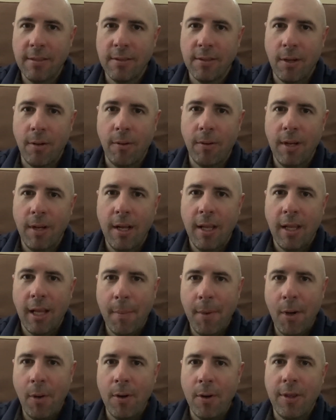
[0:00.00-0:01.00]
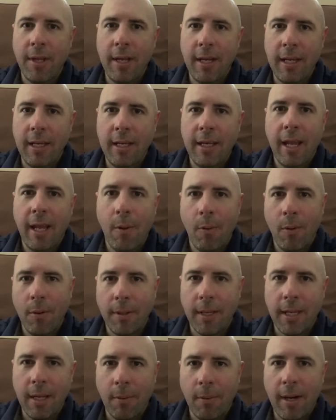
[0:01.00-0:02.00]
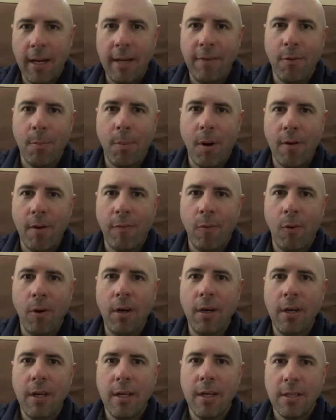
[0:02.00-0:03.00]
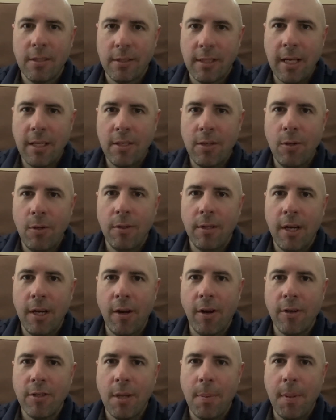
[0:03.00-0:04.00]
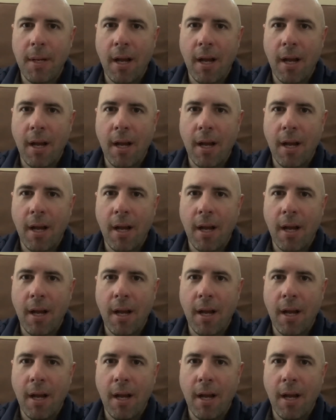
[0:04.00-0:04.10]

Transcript: So let me know what you're thinking and we'll get ready for part four. Stay tuned here on JP